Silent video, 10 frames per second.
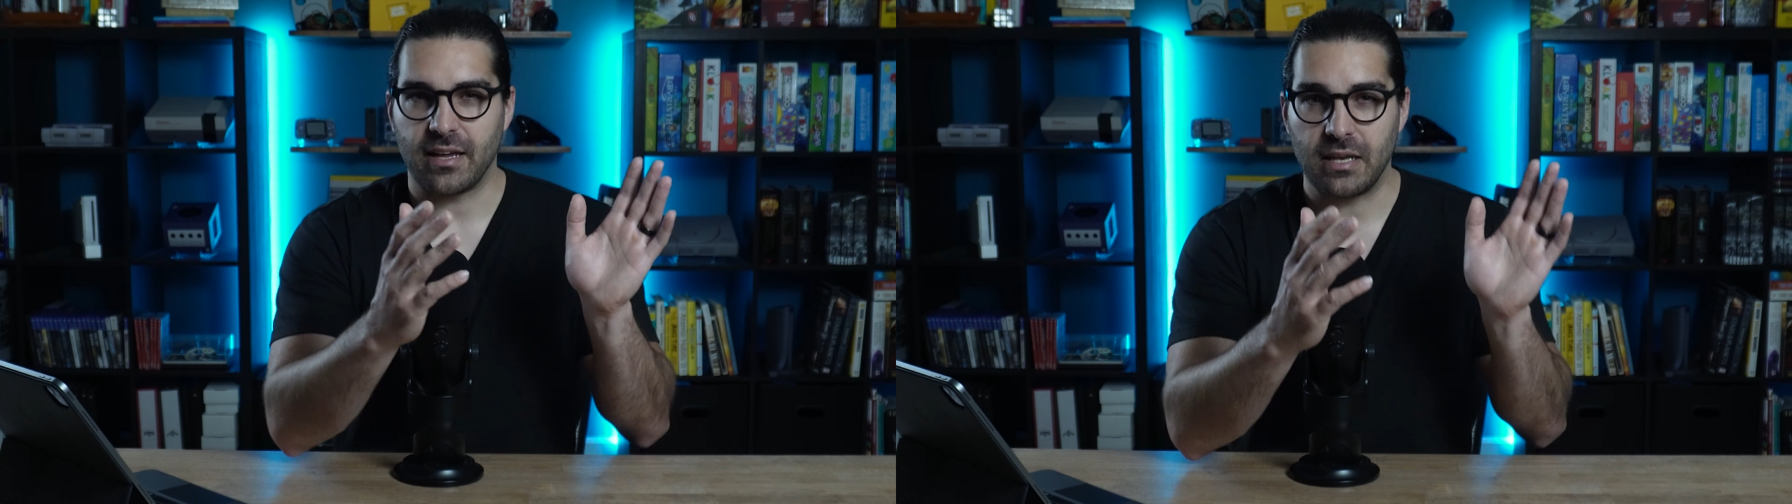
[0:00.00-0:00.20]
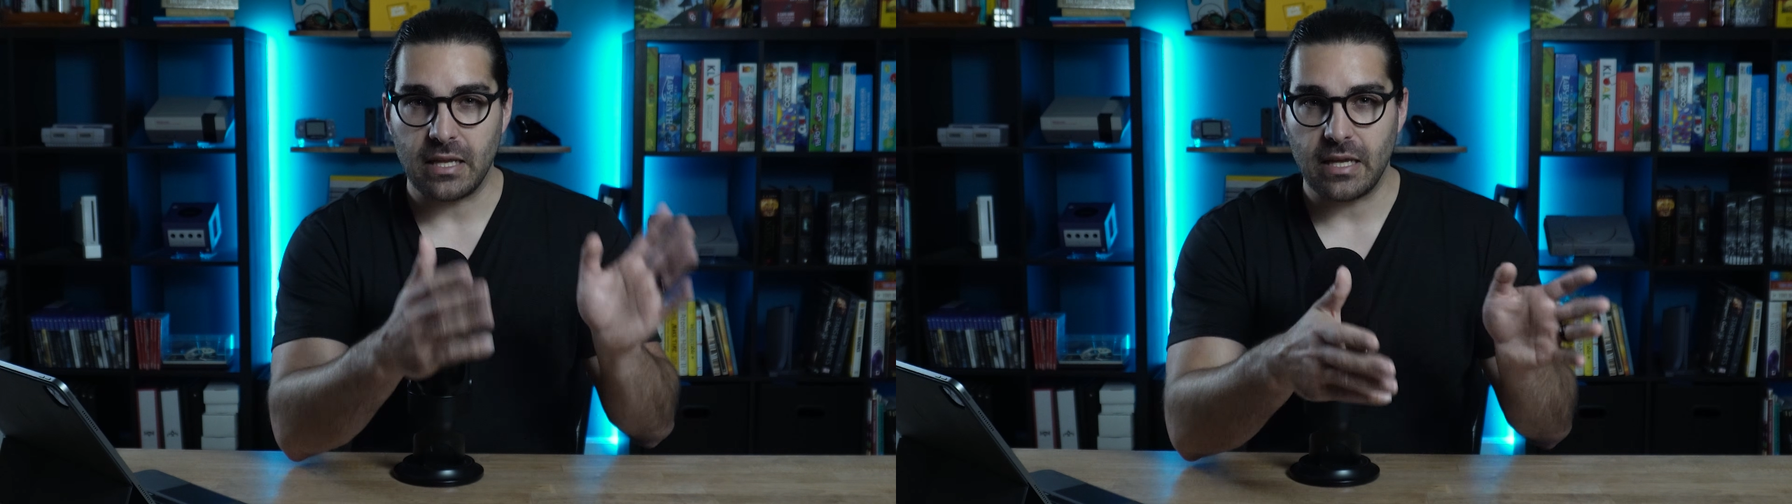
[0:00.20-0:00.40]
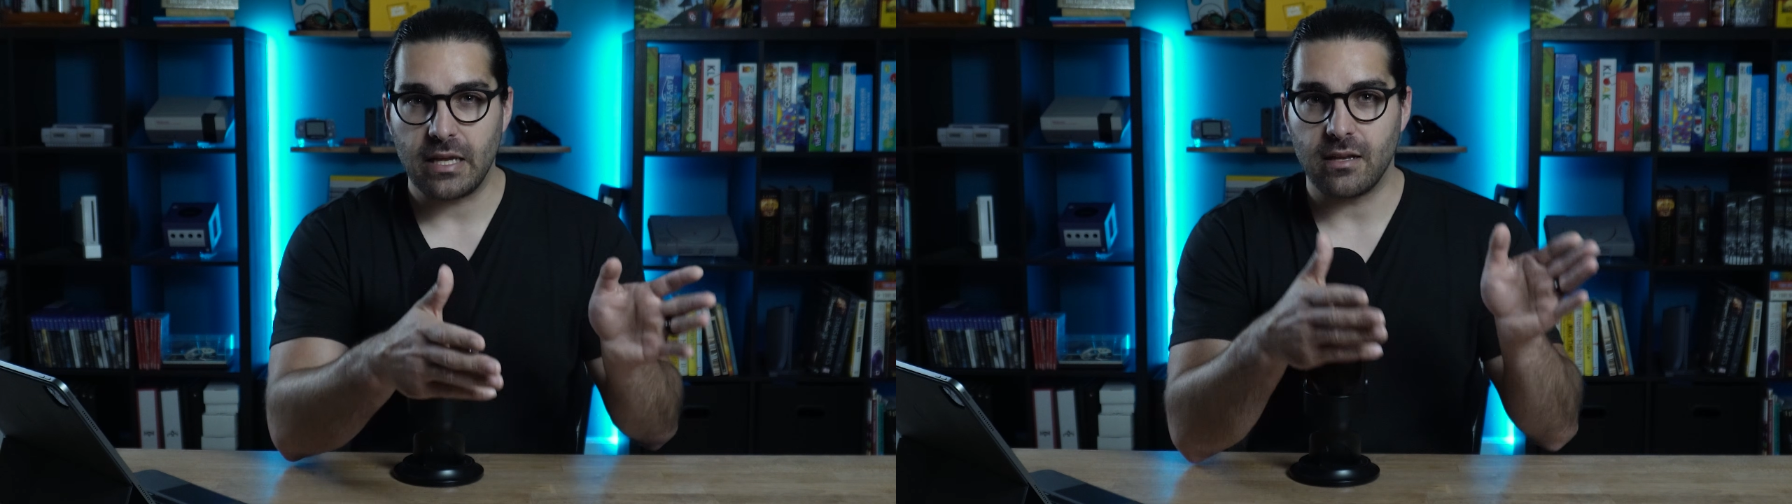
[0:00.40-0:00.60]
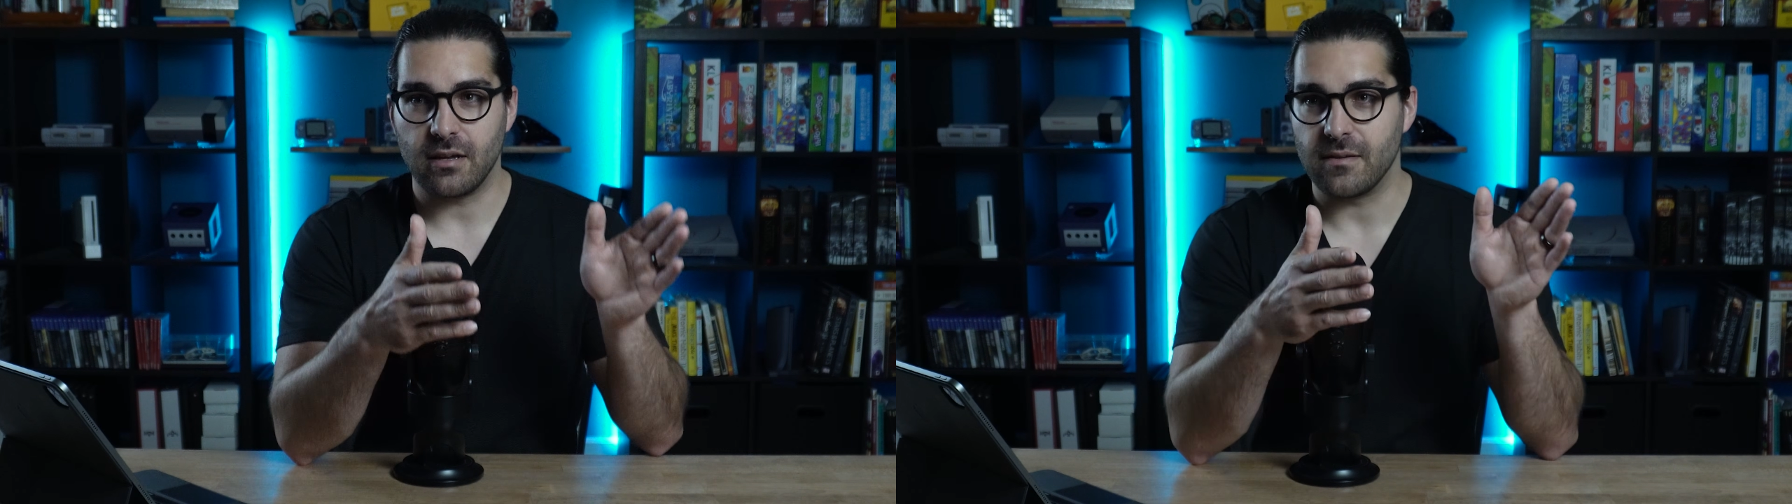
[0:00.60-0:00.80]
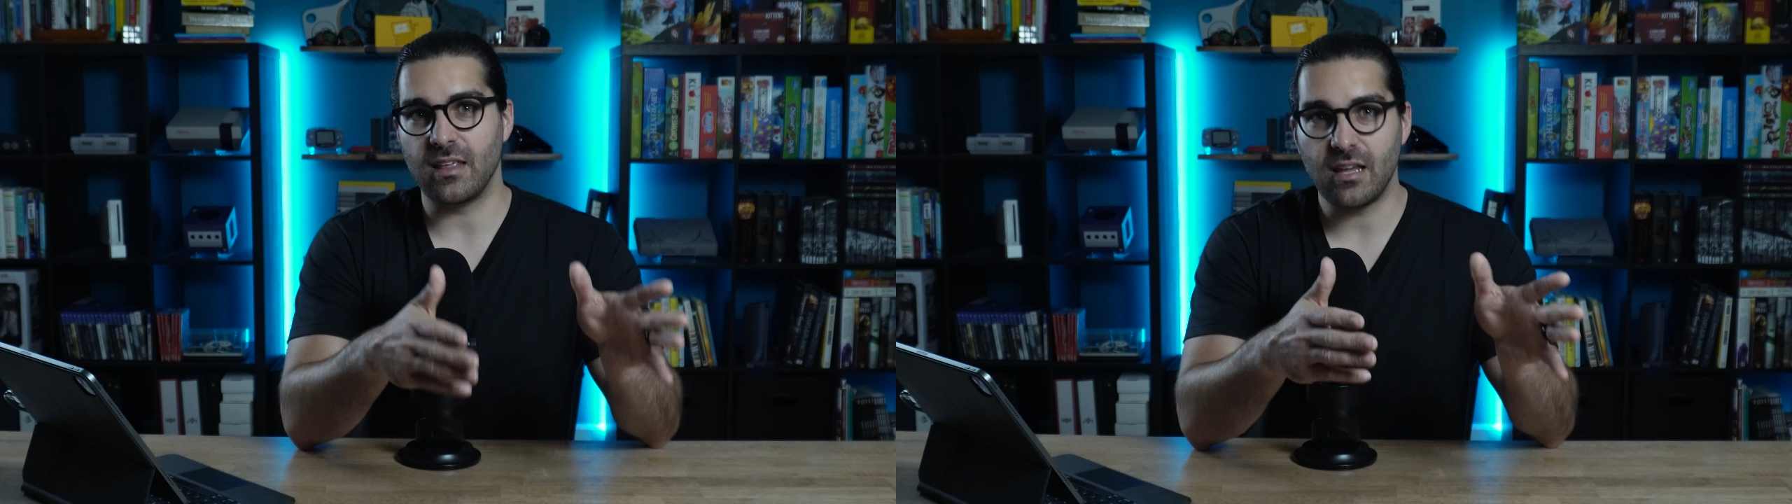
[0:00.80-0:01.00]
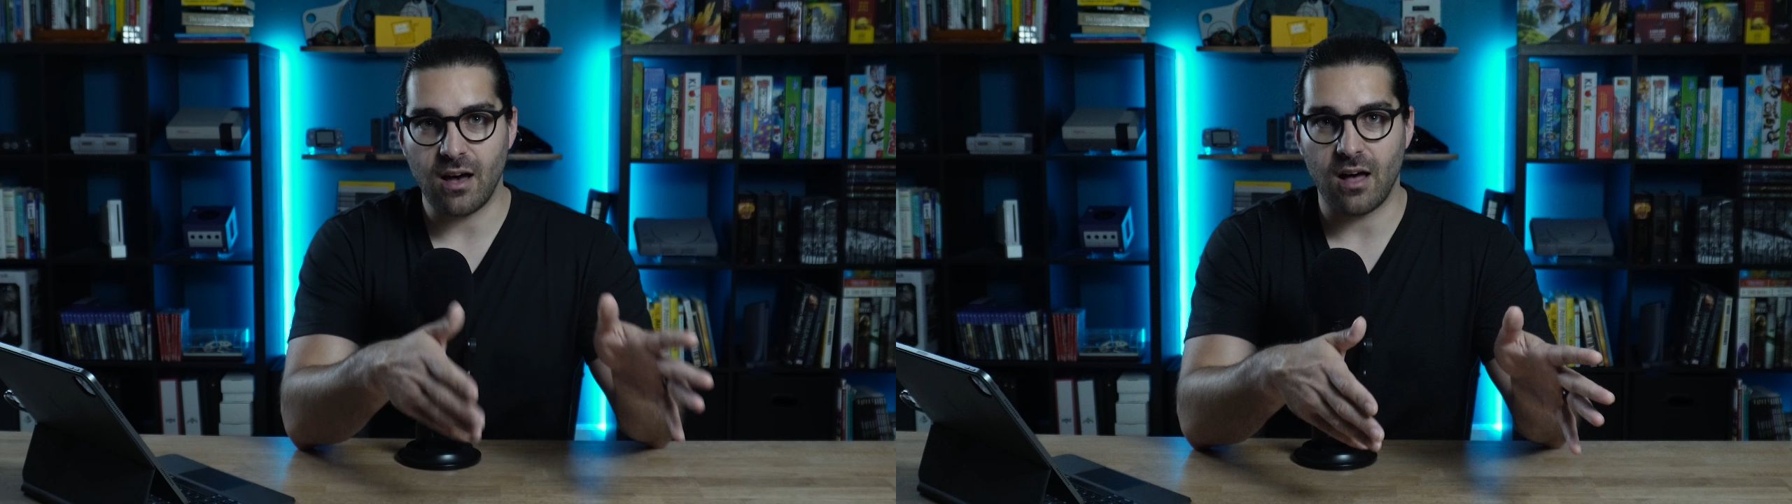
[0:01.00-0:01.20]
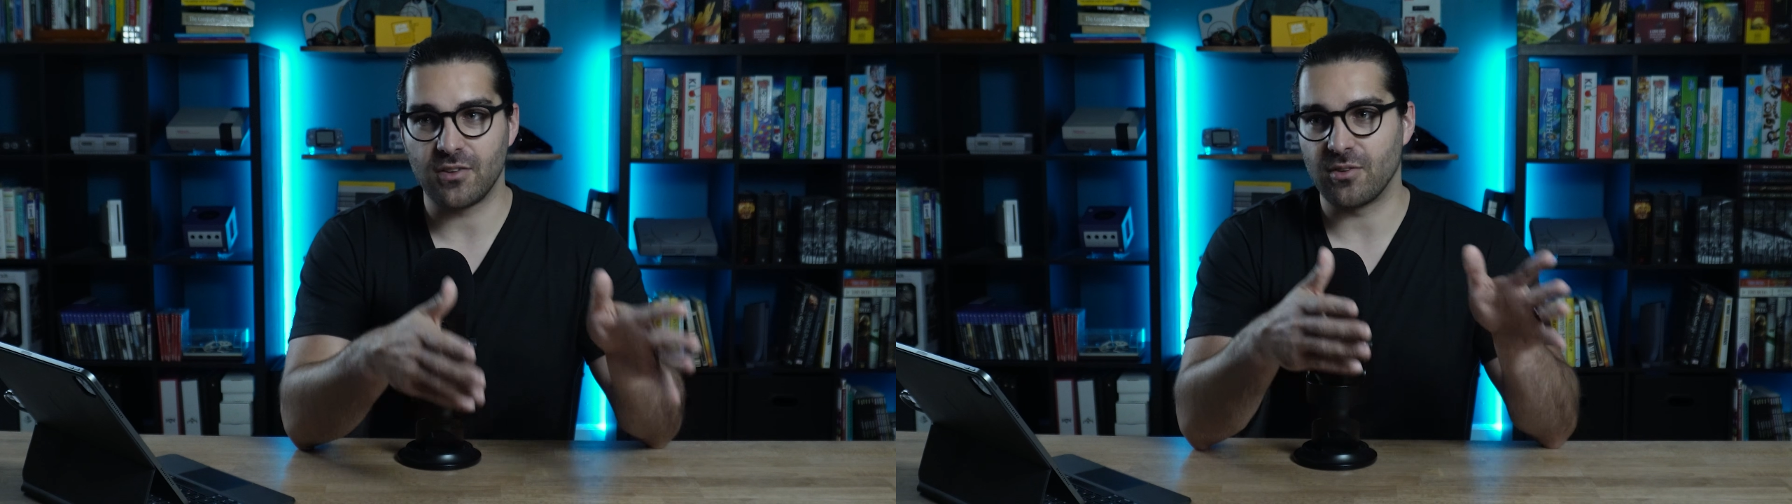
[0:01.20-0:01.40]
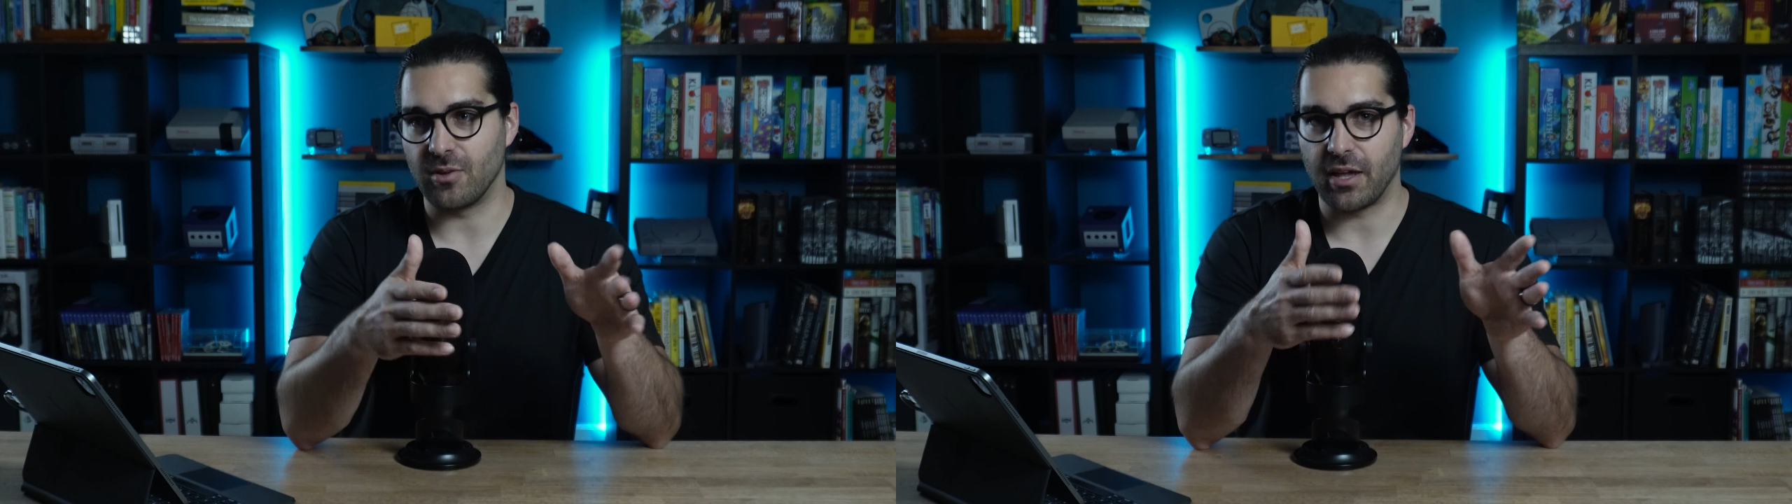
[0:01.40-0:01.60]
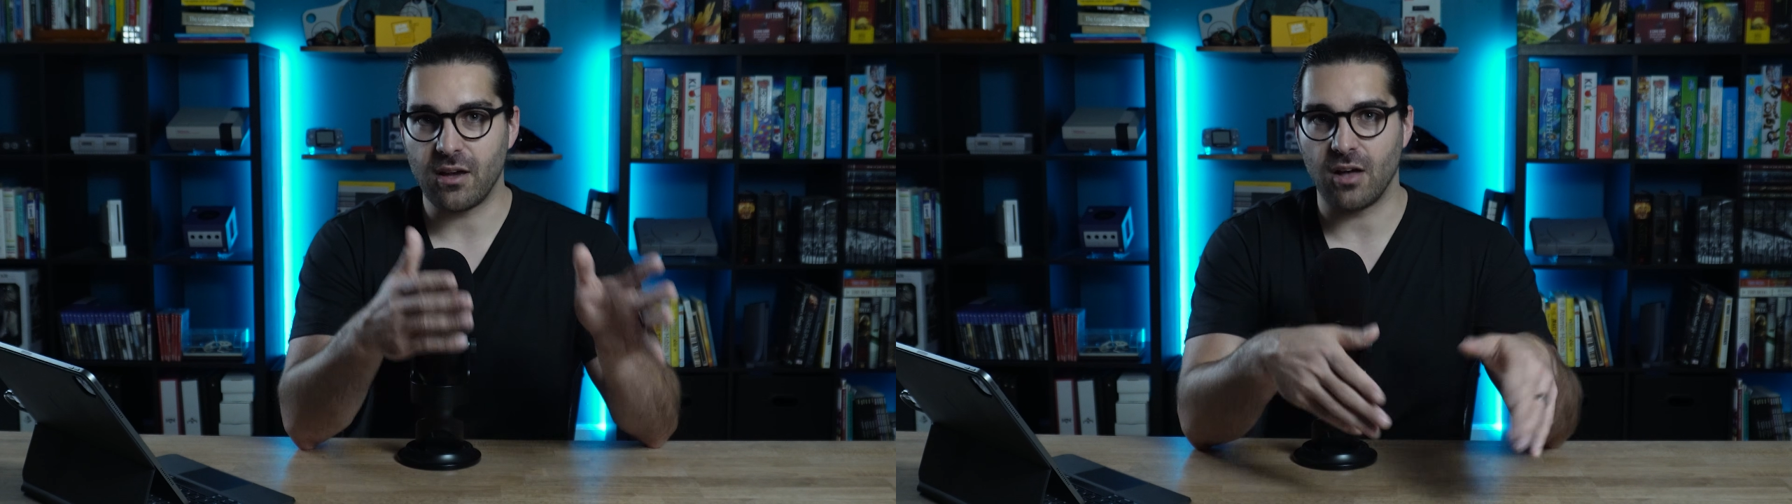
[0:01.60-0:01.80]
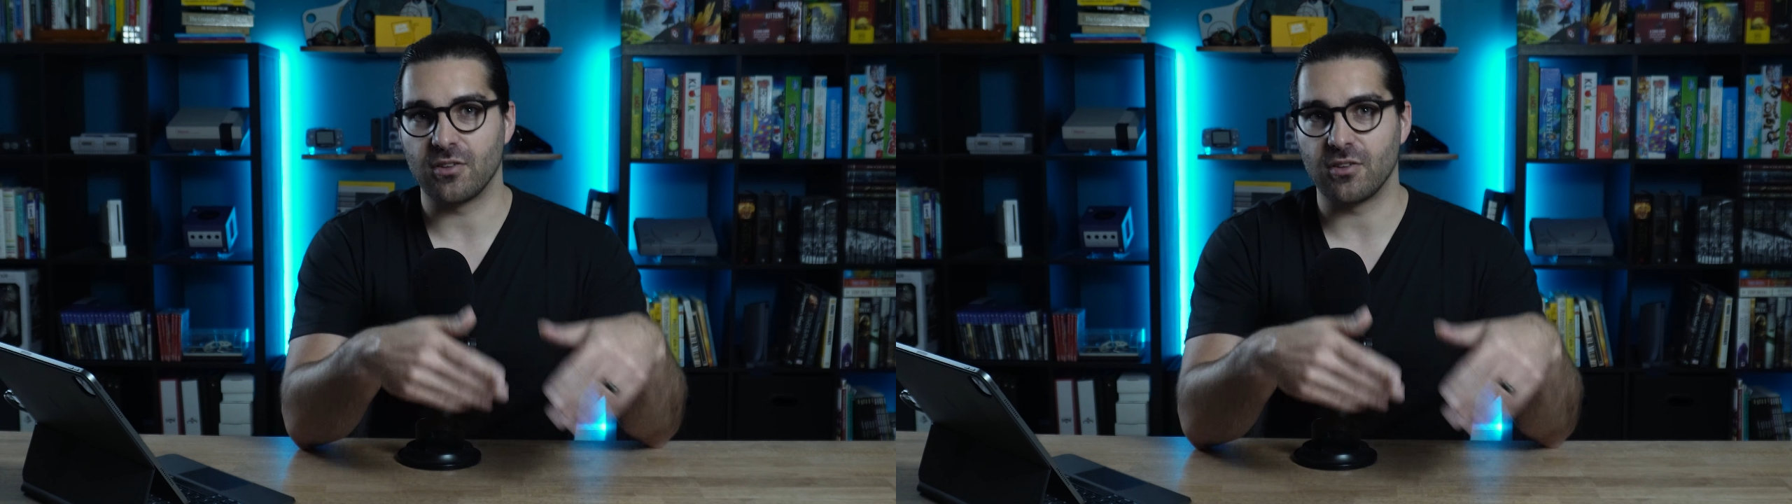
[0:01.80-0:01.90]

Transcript: need a console like